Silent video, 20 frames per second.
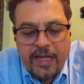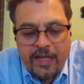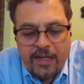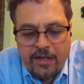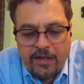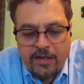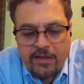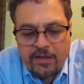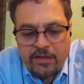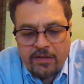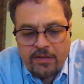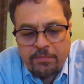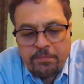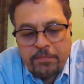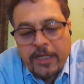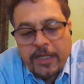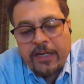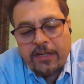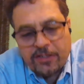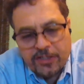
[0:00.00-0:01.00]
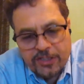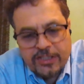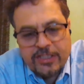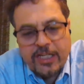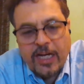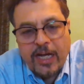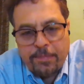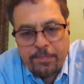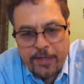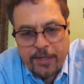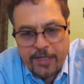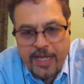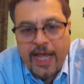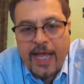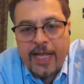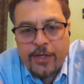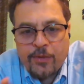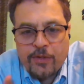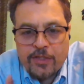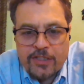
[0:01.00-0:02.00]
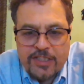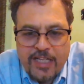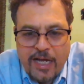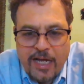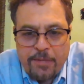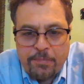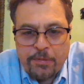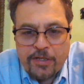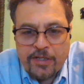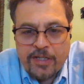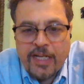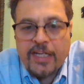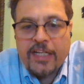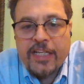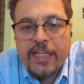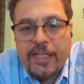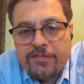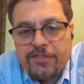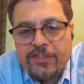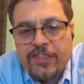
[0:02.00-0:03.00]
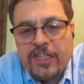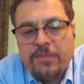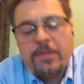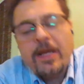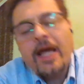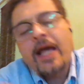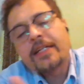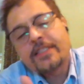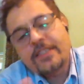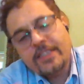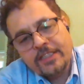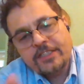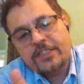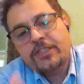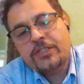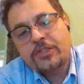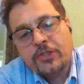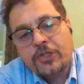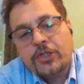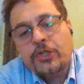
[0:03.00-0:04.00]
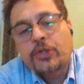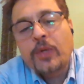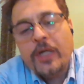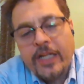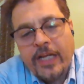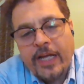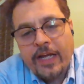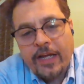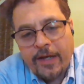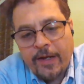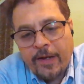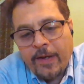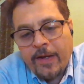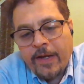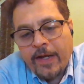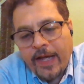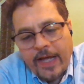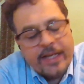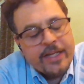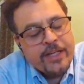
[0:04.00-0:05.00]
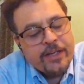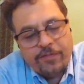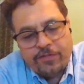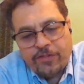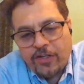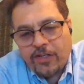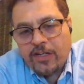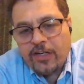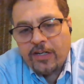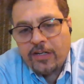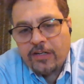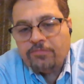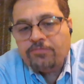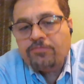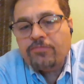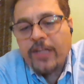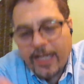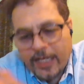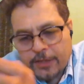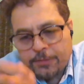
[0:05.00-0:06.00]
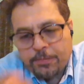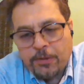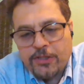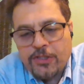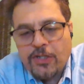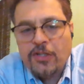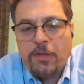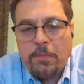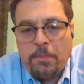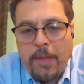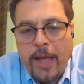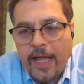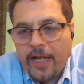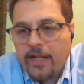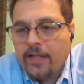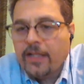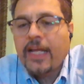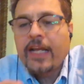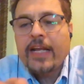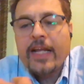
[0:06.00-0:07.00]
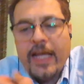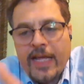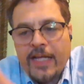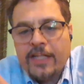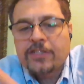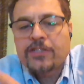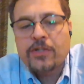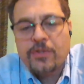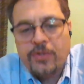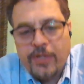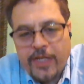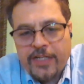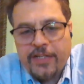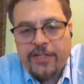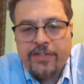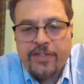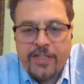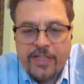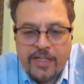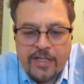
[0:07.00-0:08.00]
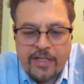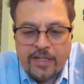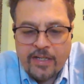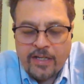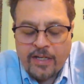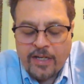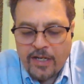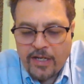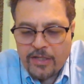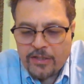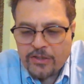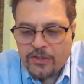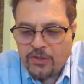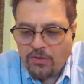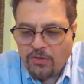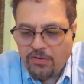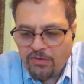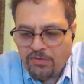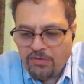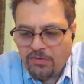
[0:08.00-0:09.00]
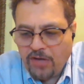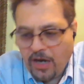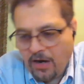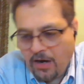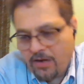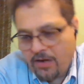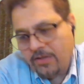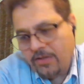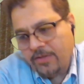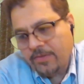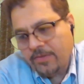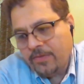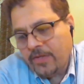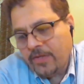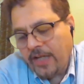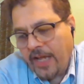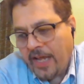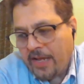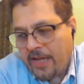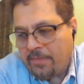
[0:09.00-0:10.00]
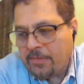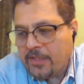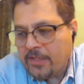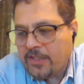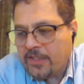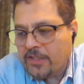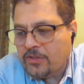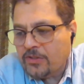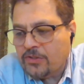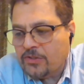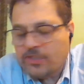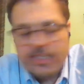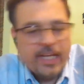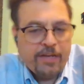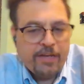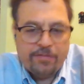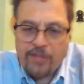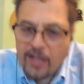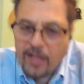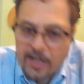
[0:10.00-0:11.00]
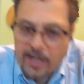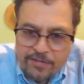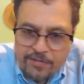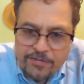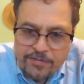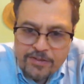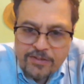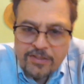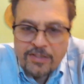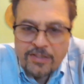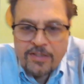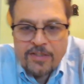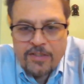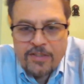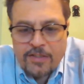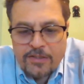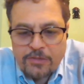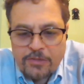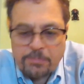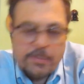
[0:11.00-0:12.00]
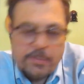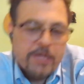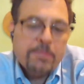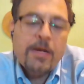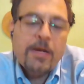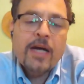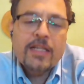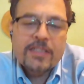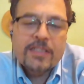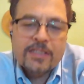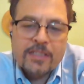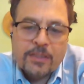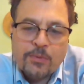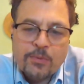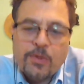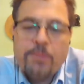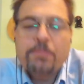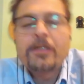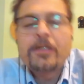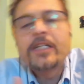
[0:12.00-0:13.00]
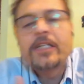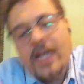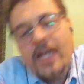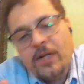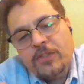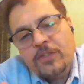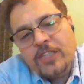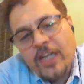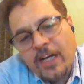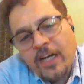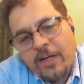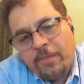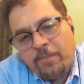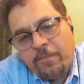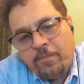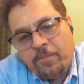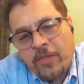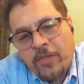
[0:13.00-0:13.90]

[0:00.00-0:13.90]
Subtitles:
a meager stipend, annual stipend that gives them access to Q&A. Any of the experts on the panel can answer anything. So our aim is to save lives, to minimize equipment downtime,